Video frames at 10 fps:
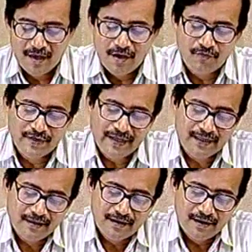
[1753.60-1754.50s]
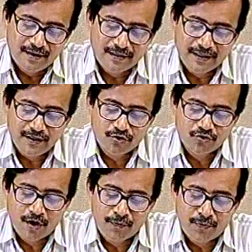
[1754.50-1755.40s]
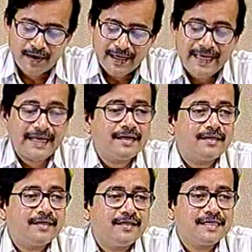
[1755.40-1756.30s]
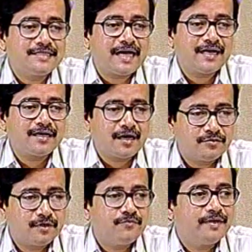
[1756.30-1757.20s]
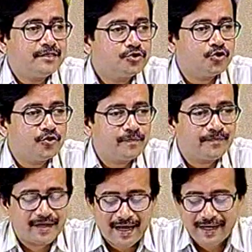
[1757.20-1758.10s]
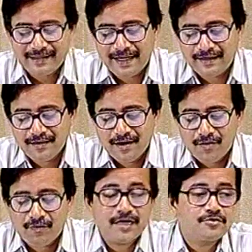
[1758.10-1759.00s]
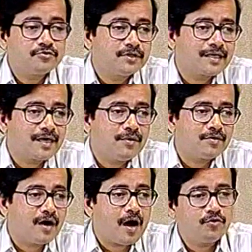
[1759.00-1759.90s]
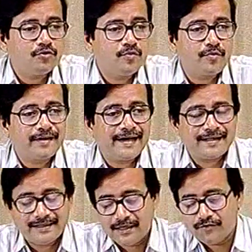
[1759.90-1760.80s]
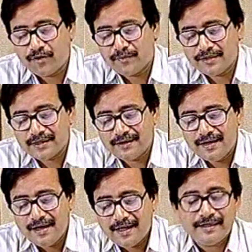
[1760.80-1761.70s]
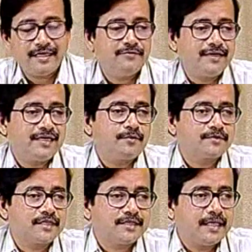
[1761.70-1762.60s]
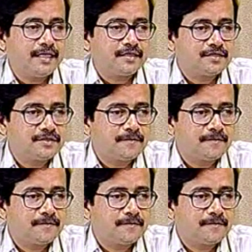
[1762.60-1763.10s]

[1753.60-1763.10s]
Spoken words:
wherein the issue of error in a channel comes up very soon, and then one has to think about how to protect the information in the event of such errors.